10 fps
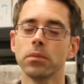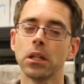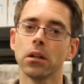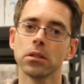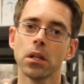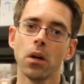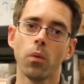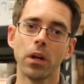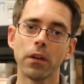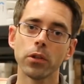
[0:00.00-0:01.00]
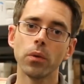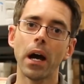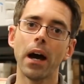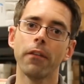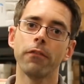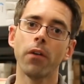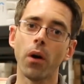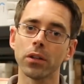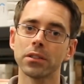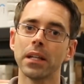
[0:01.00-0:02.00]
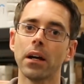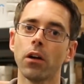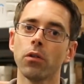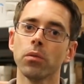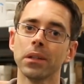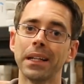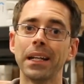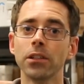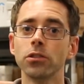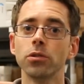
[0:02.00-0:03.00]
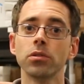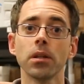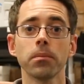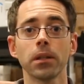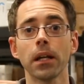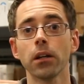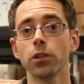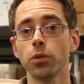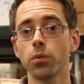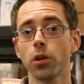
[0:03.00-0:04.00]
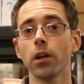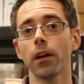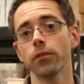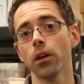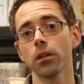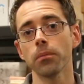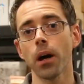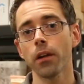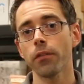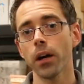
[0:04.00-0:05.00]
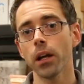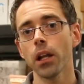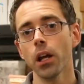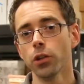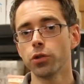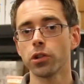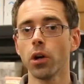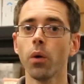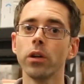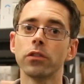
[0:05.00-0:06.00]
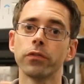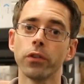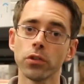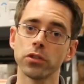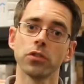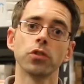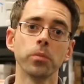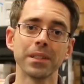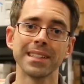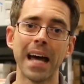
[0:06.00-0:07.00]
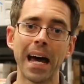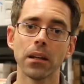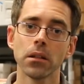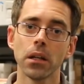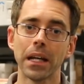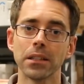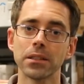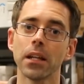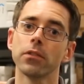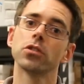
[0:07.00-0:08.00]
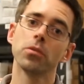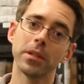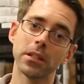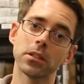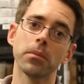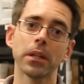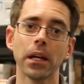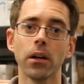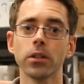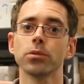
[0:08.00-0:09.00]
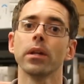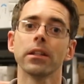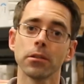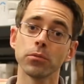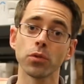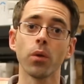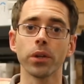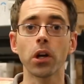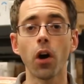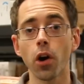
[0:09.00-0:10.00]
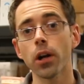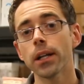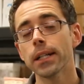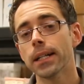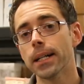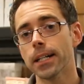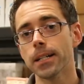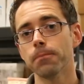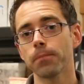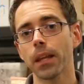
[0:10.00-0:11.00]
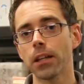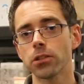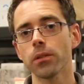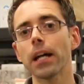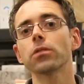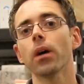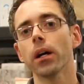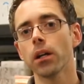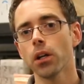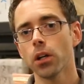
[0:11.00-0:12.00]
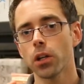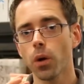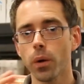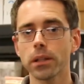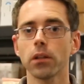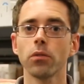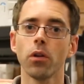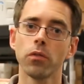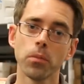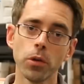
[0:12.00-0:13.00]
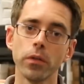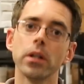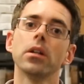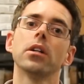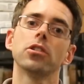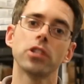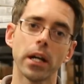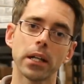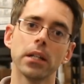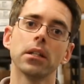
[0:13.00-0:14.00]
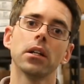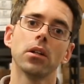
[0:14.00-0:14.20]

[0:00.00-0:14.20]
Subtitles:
because whenever you have faults that are related to something that you could have done to modify it, you should always first assume it's that, instead of assuming it's something else or that something's wrong with the car. And so that's why going down the road of remove it, check it,